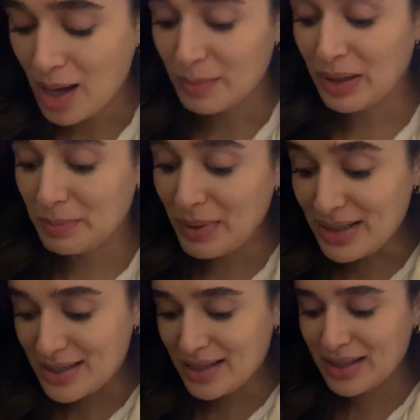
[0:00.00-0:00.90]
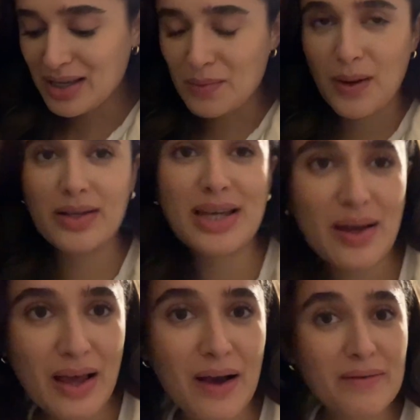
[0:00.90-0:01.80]
but basically a rundown
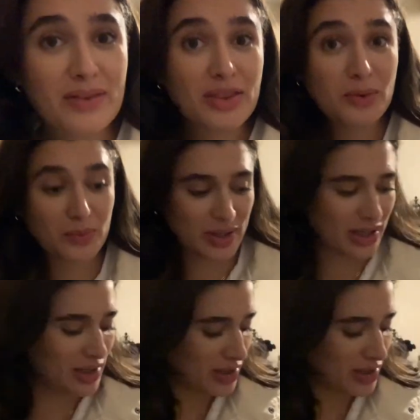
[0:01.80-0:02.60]
of the week.